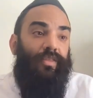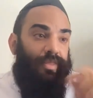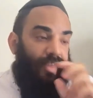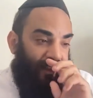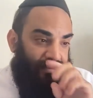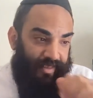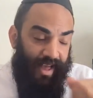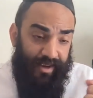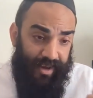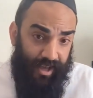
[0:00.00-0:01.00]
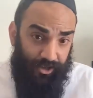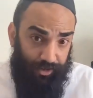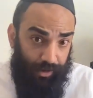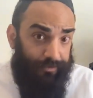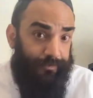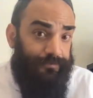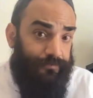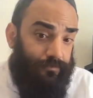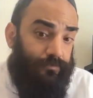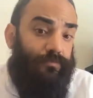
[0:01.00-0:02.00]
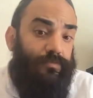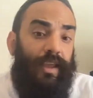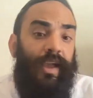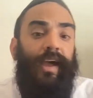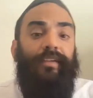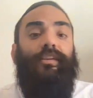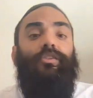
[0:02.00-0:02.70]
that's not nechshav as